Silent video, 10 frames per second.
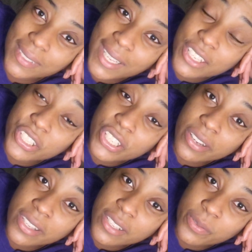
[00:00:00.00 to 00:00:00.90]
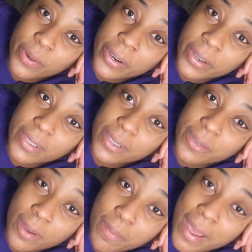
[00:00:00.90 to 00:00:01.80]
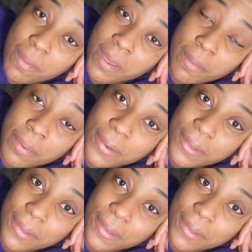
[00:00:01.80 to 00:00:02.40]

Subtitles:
and share this word with my people,